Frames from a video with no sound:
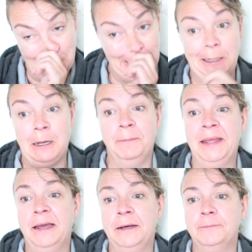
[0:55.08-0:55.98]
when I come
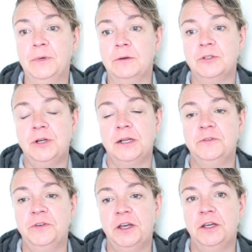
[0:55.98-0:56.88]
here, when I was
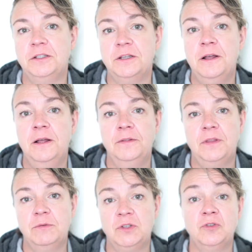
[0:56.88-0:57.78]
transferred,
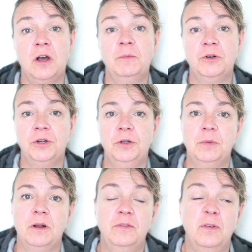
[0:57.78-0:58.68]
there was a drama
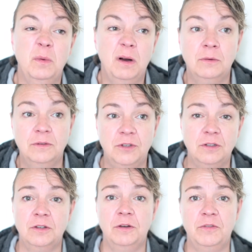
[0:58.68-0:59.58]
group, and I thought, well, if you
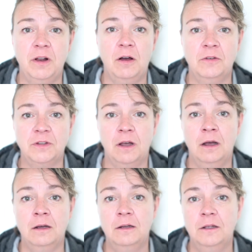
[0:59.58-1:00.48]
can do it with
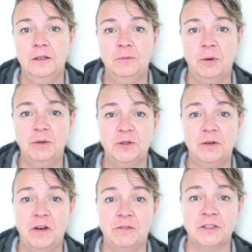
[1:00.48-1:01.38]
laughter, you can probably do it with other